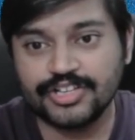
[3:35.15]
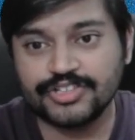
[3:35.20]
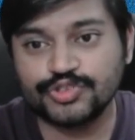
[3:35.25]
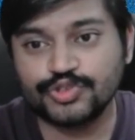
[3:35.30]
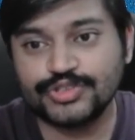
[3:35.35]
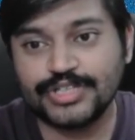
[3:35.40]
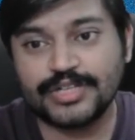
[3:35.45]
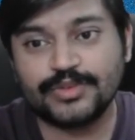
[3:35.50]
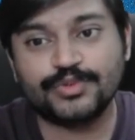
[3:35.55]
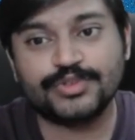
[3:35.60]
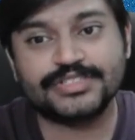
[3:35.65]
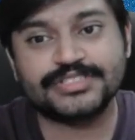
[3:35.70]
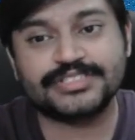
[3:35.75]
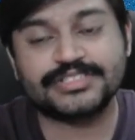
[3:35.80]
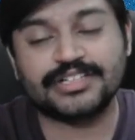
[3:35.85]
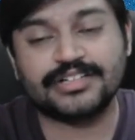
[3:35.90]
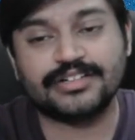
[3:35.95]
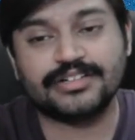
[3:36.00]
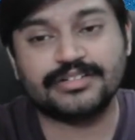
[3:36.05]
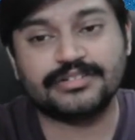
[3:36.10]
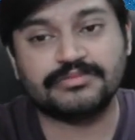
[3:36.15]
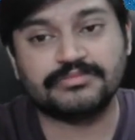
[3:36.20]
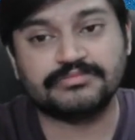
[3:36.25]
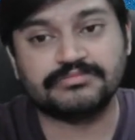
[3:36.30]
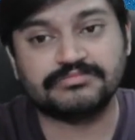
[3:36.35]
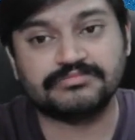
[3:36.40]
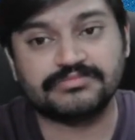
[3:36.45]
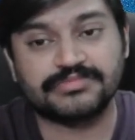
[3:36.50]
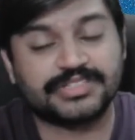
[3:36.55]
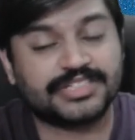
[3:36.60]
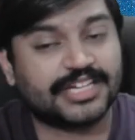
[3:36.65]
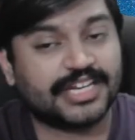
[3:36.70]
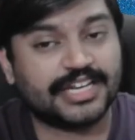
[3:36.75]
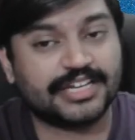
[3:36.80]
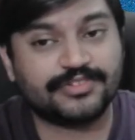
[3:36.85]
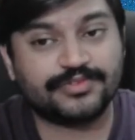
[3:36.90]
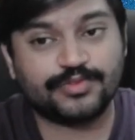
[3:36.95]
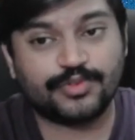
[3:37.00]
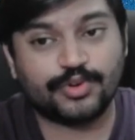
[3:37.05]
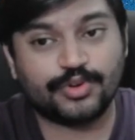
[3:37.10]
So that was
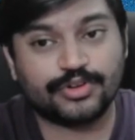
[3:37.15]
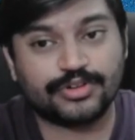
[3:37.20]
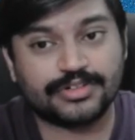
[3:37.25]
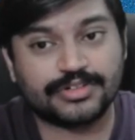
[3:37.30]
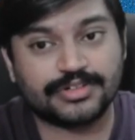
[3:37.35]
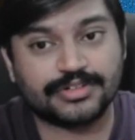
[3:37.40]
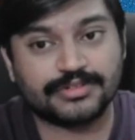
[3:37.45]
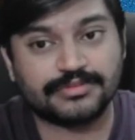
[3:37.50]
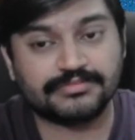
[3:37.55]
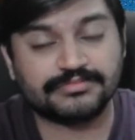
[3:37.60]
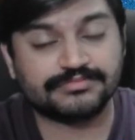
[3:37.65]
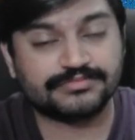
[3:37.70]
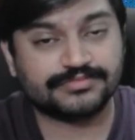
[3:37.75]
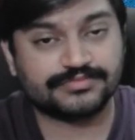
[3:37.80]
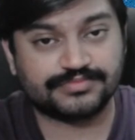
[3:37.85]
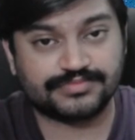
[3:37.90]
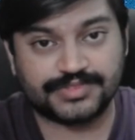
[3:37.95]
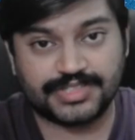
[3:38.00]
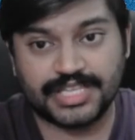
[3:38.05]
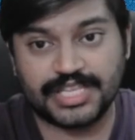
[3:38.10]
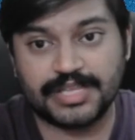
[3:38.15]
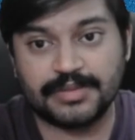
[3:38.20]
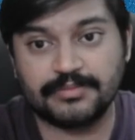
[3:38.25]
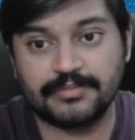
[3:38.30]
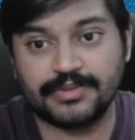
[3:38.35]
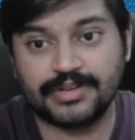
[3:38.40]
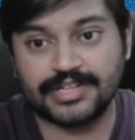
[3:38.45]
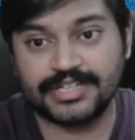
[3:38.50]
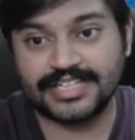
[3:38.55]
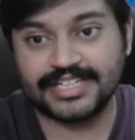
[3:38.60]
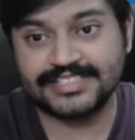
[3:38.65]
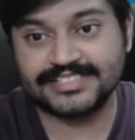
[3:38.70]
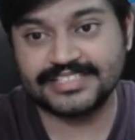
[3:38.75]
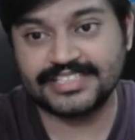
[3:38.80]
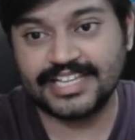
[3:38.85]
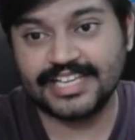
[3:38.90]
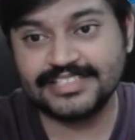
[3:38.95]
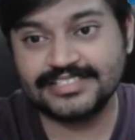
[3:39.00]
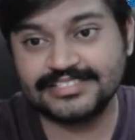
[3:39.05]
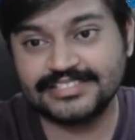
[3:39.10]
great for team Crazy
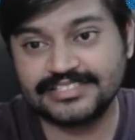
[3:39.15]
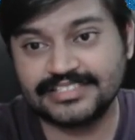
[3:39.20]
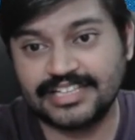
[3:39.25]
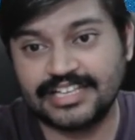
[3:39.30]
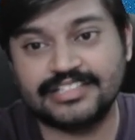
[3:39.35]
Knights.